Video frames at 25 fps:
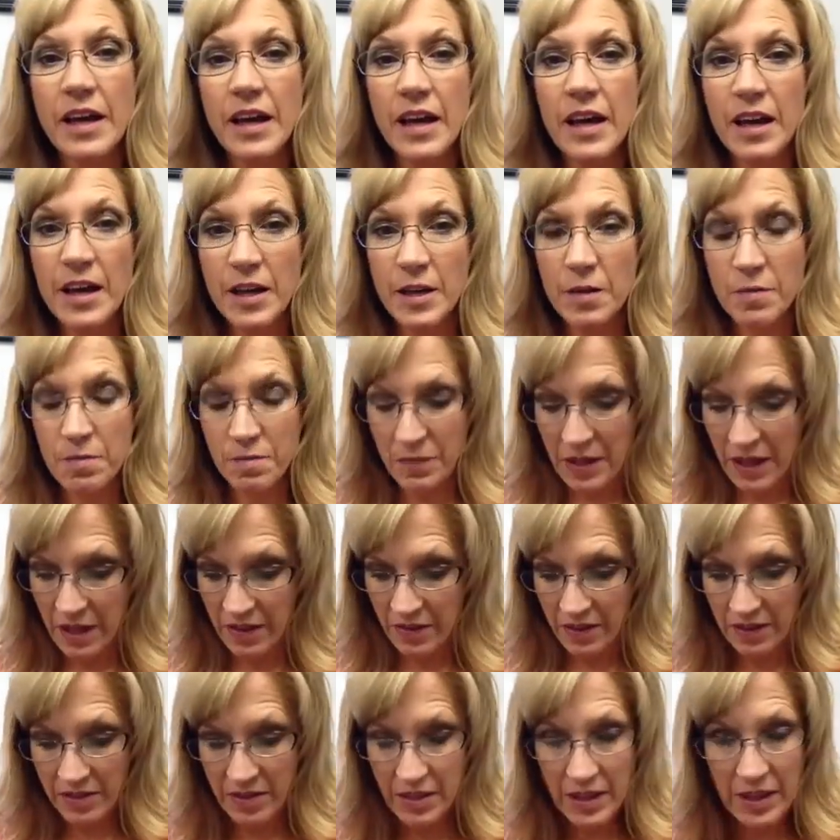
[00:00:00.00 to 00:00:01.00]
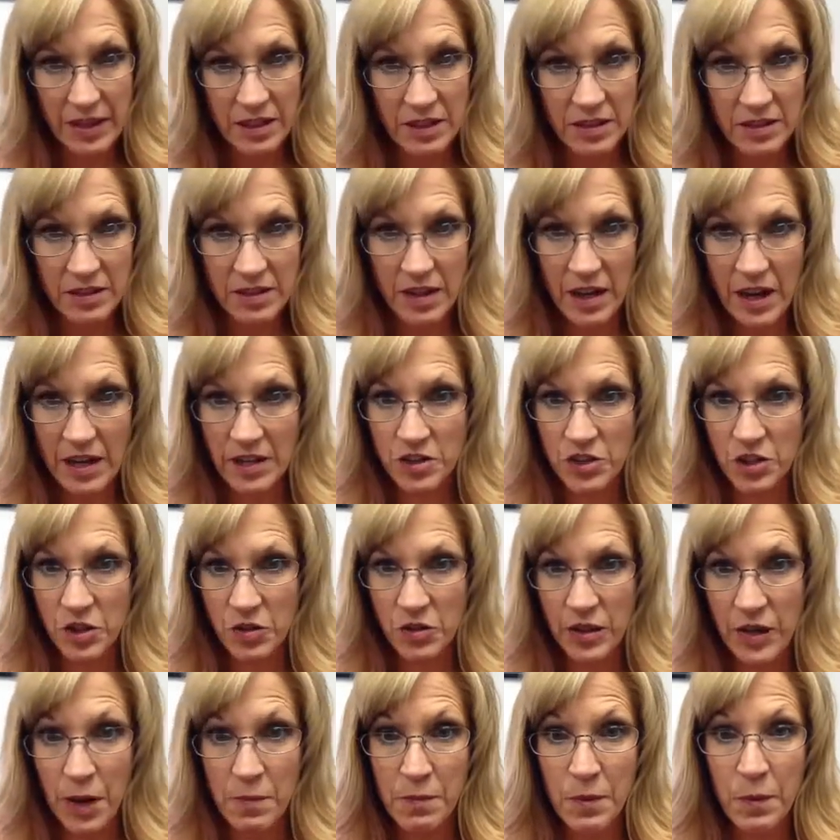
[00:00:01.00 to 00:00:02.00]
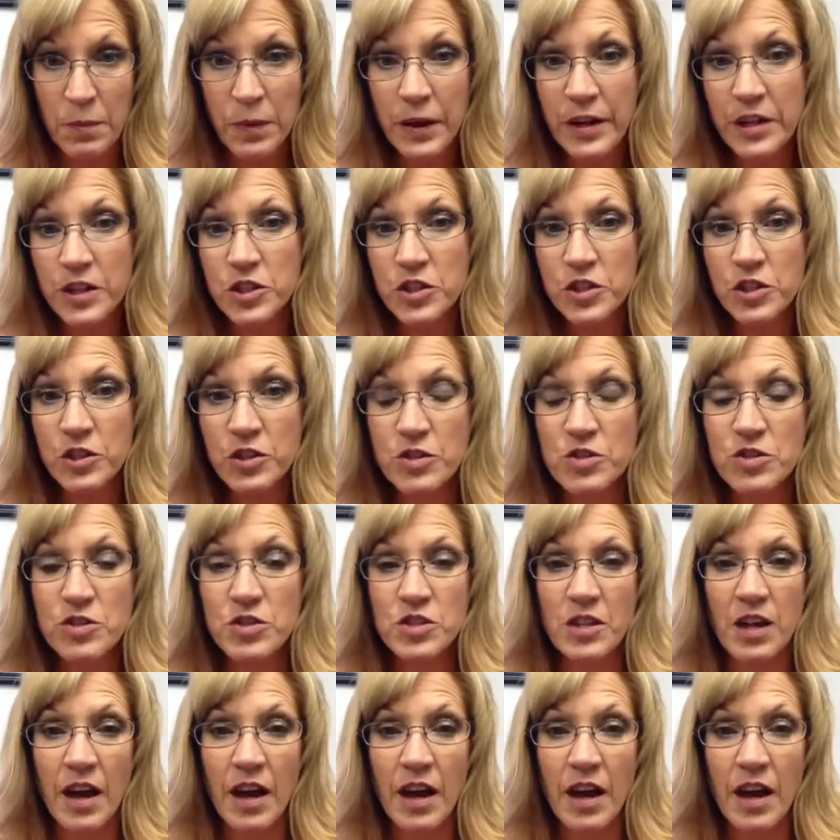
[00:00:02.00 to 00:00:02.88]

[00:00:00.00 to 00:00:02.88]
and then I showed a couple pictures.